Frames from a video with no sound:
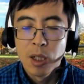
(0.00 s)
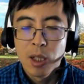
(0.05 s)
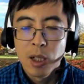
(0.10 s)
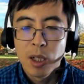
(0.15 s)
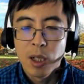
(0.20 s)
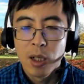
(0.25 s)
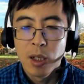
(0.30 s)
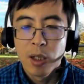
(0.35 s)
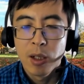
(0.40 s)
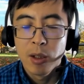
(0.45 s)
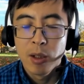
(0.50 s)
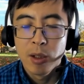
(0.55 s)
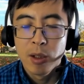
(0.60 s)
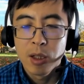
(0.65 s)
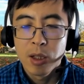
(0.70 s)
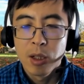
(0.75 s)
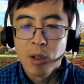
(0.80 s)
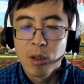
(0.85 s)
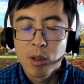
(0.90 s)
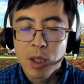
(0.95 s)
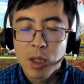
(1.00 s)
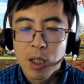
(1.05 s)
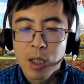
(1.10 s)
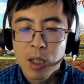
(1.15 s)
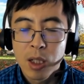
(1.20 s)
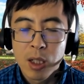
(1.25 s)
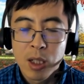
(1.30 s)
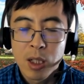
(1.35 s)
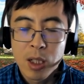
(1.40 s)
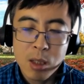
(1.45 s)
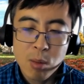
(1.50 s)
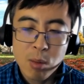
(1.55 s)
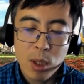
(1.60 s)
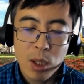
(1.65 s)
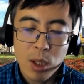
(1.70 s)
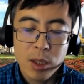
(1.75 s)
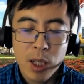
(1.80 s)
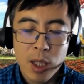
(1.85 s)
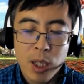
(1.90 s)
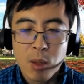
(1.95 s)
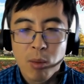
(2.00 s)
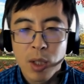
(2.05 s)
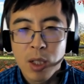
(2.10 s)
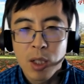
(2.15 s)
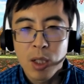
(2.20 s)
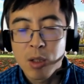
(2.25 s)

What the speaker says: In this way or that way.